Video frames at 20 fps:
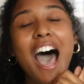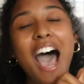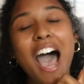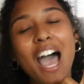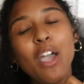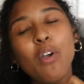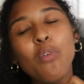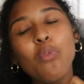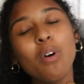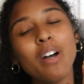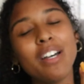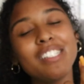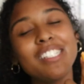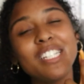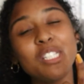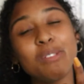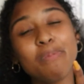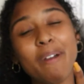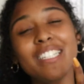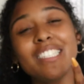I was
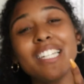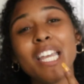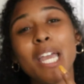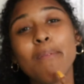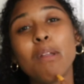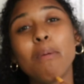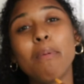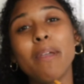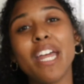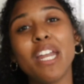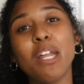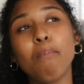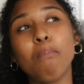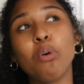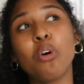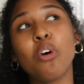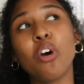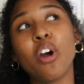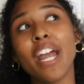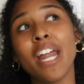expecting him to be in it more,